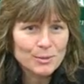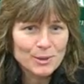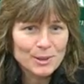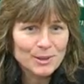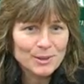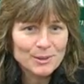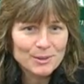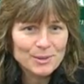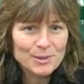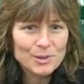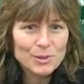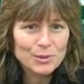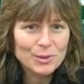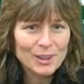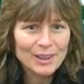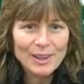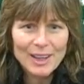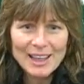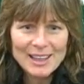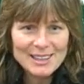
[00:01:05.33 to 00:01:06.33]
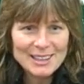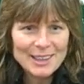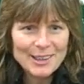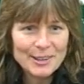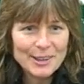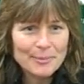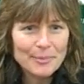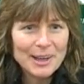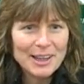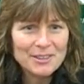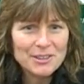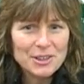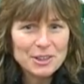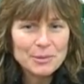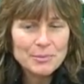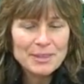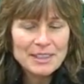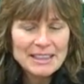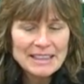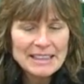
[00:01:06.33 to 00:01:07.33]
We shoot the lights out in Mott
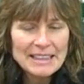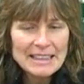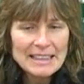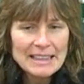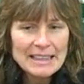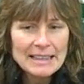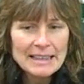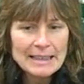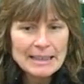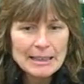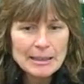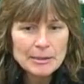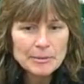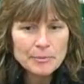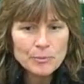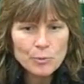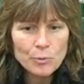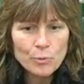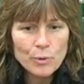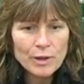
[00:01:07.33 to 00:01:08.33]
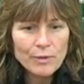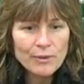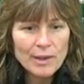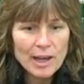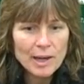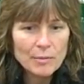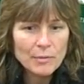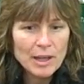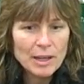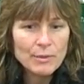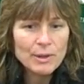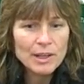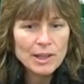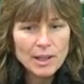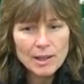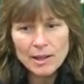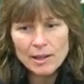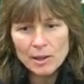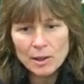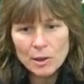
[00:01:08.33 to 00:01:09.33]
Gym. We've got to maybe
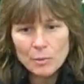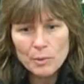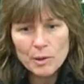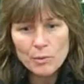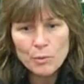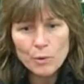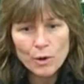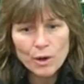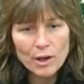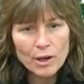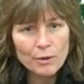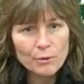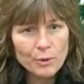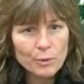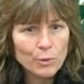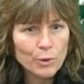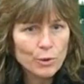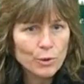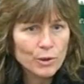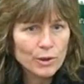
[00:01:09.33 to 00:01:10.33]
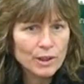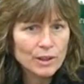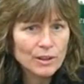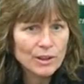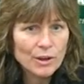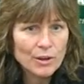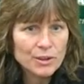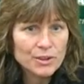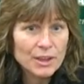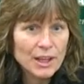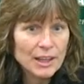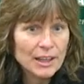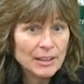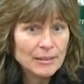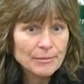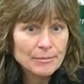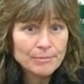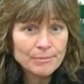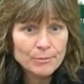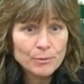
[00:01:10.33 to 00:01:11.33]
get a little bit more comfortable in our
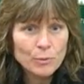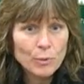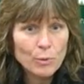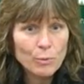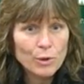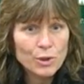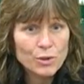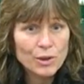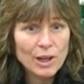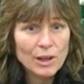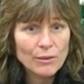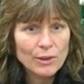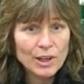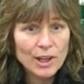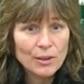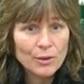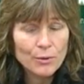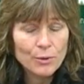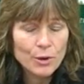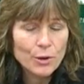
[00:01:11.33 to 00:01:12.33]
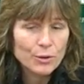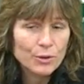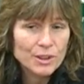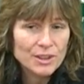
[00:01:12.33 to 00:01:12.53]
setting when we're traveling on the road.